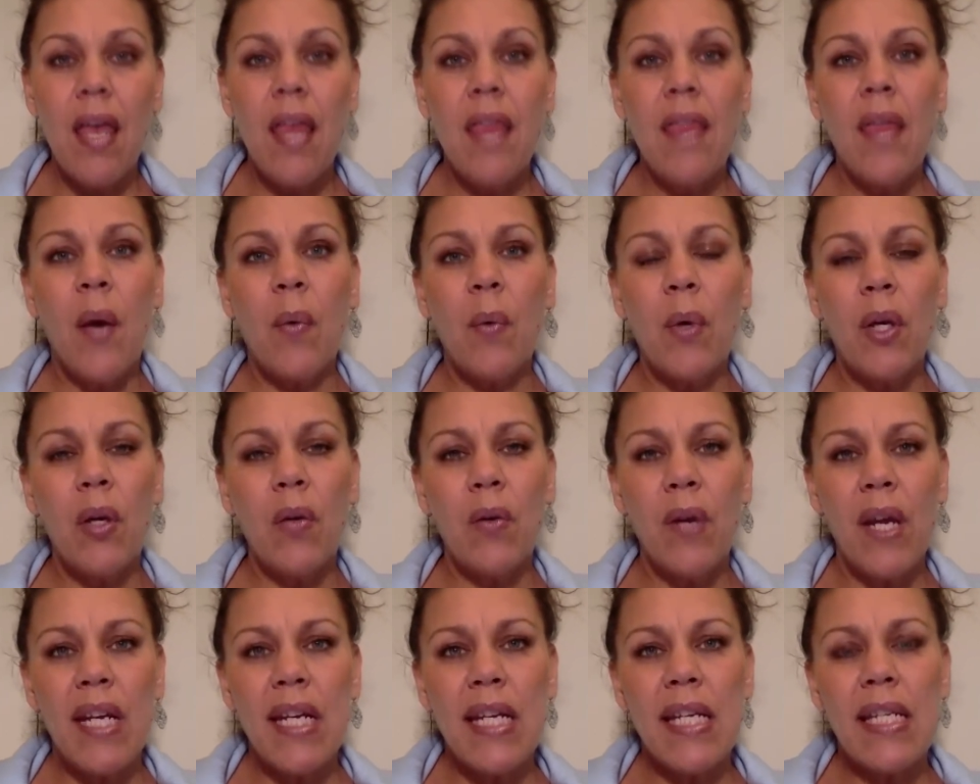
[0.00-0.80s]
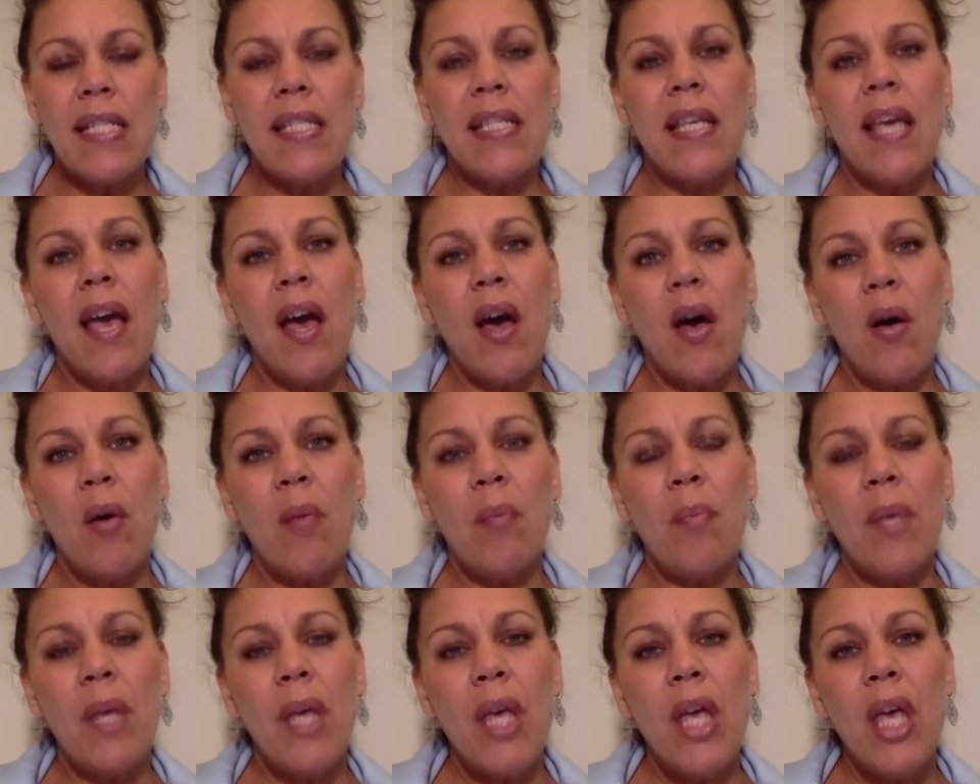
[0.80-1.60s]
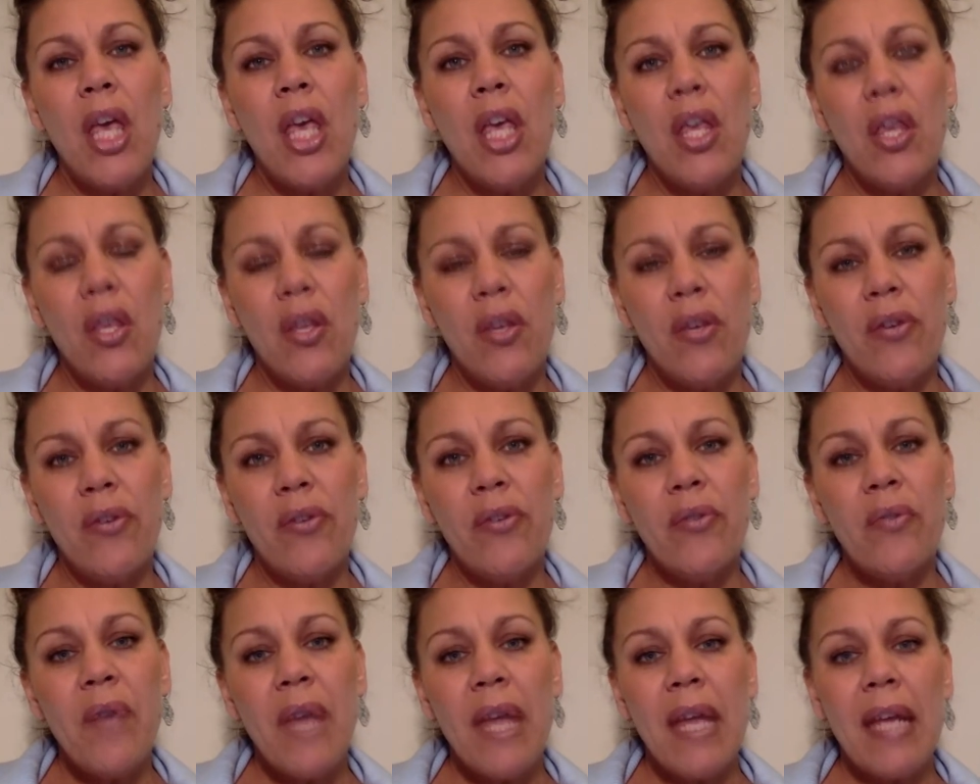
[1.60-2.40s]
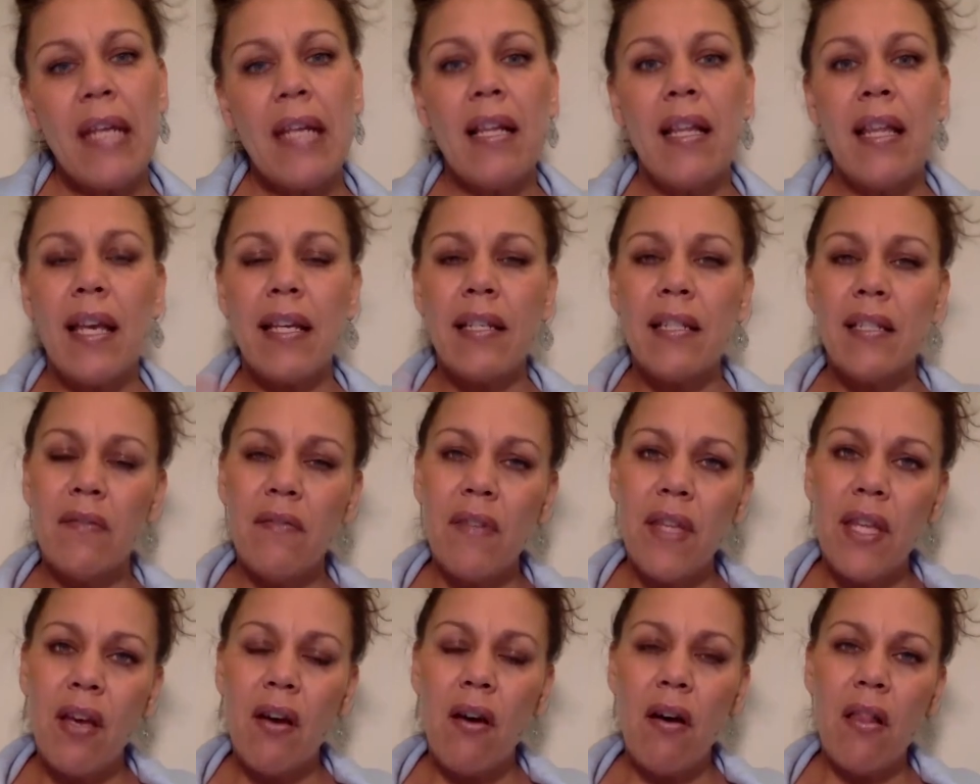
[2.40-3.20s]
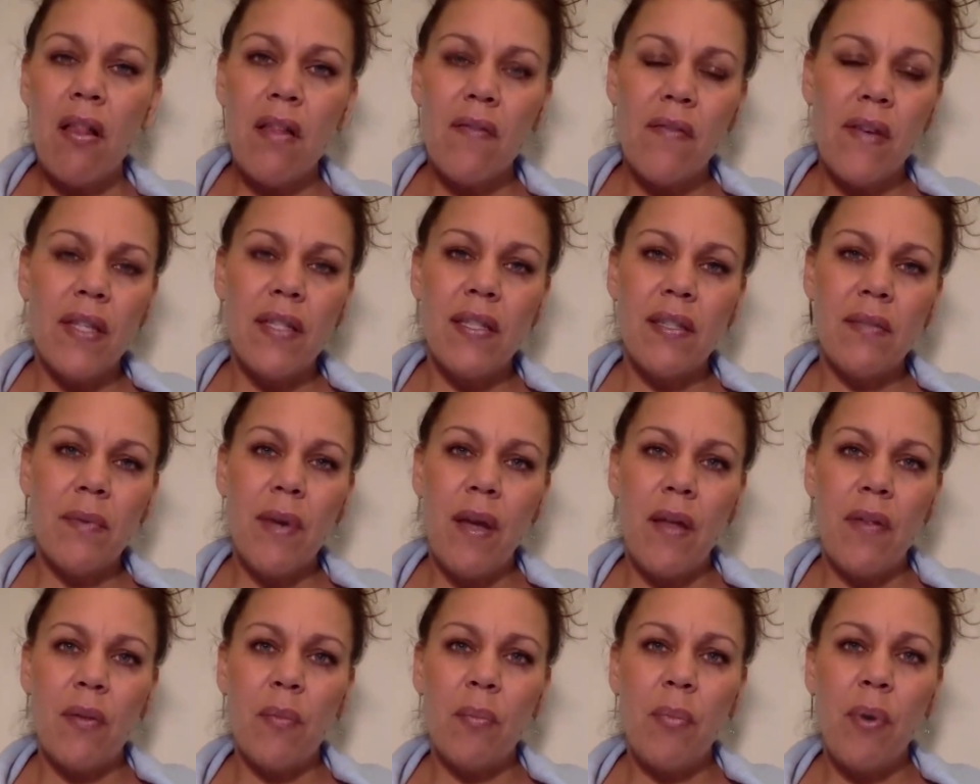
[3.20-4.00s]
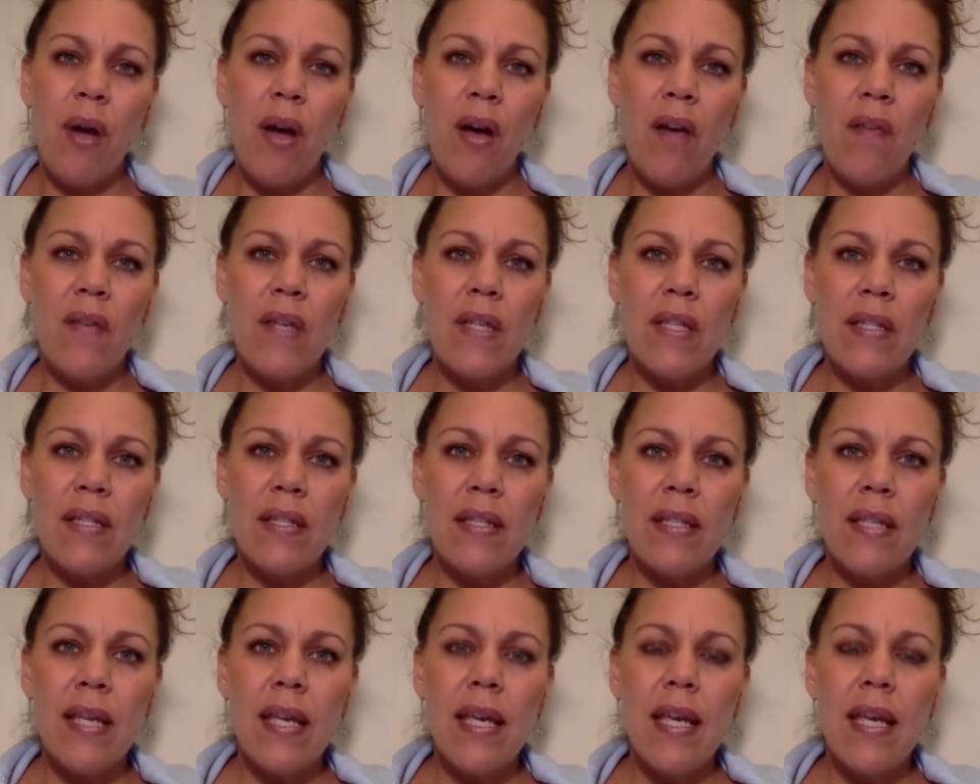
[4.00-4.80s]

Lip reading: that were created to help you and collectively all of us around the province